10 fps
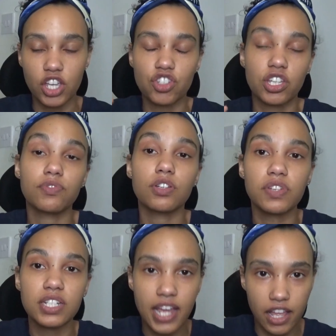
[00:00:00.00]
a shift of
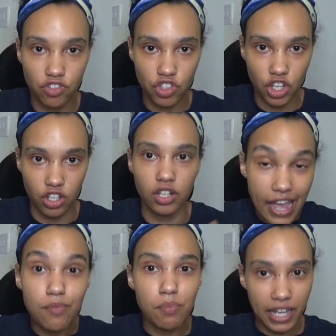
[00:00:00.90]
intention
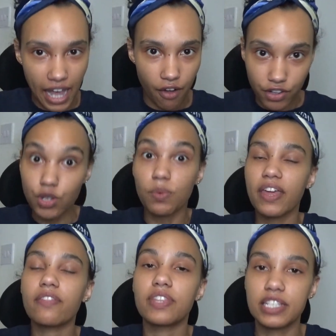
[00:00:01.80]
in my character
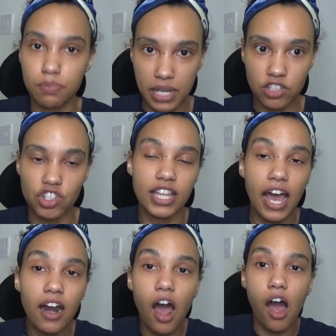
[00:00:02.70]
within this speech that